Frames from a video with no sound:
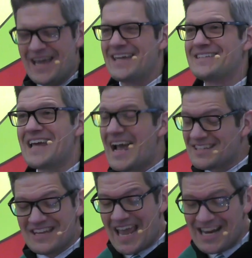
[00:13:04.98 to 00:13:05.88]
and
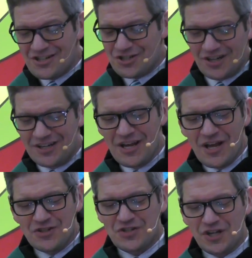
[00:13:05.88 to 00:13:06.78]
taxation
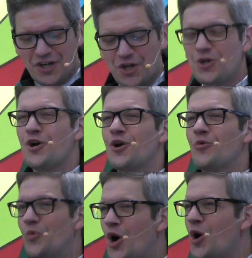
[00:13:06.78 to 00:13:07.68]
secure
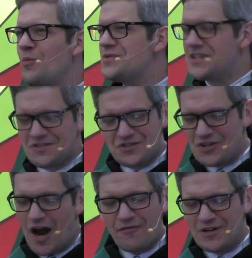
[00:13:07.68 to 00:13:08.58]
Rome's
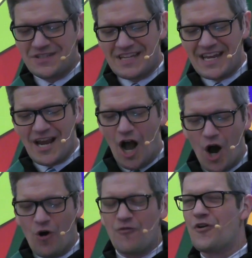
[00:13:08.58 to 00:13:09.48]
sovereignty
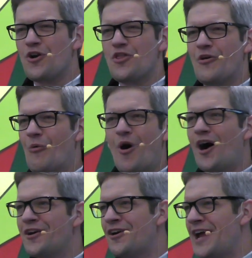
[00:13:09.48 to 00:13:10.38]
over the
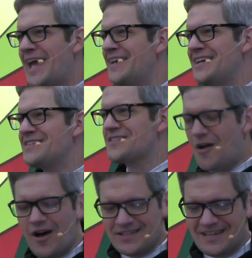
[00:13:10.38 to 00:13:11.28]
water and its
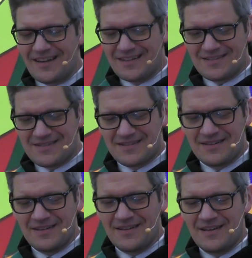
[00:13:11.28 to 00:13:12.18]
contents.
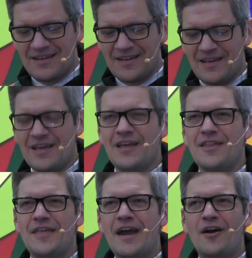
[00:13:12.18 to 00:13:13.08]

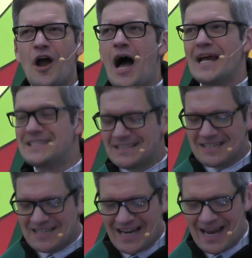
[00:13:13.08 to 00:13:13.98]
Their
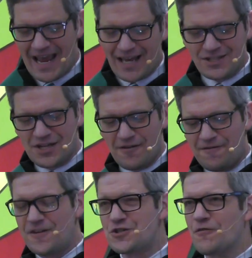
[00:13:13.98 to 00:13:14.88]
identity as
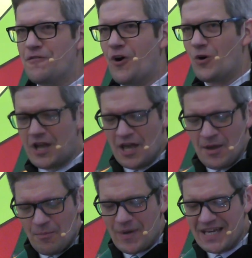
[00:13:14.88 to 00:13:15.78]
fisherfolk
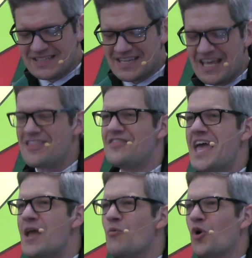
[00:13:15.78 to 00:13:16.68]
meant
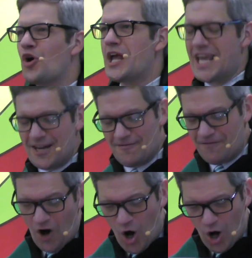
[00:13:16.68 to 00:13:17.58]
they were
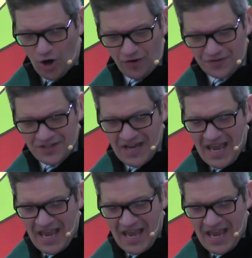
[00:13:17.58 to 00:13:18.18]
involved